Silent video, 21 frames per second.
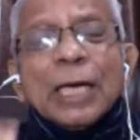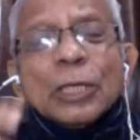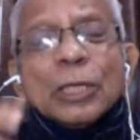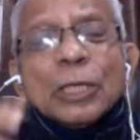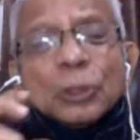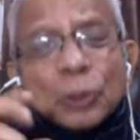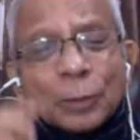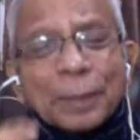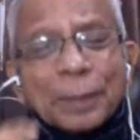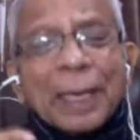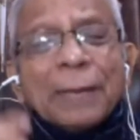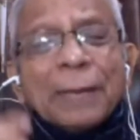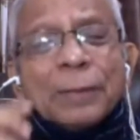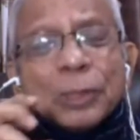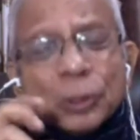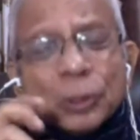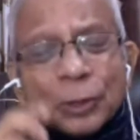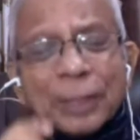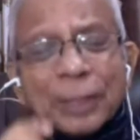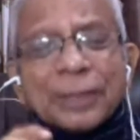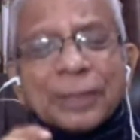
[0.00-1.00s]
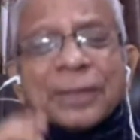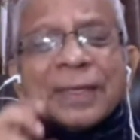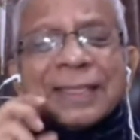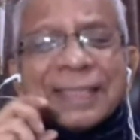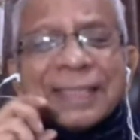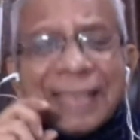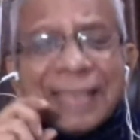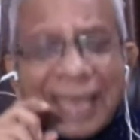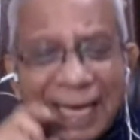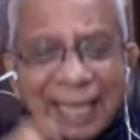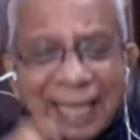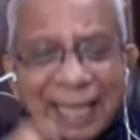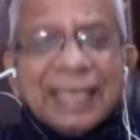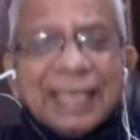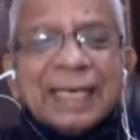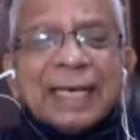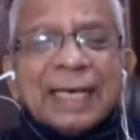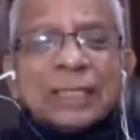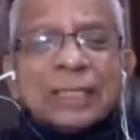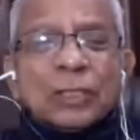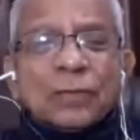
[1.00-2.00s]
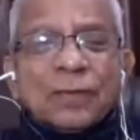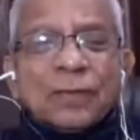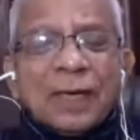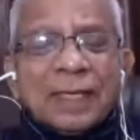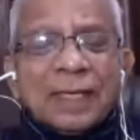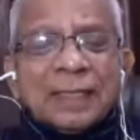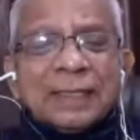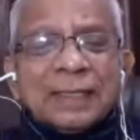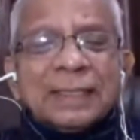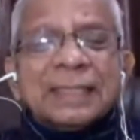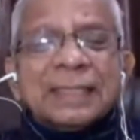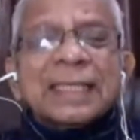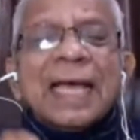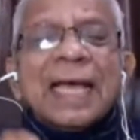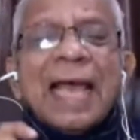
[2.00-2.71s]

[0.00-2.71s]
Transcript: to be able to address any kind of violence,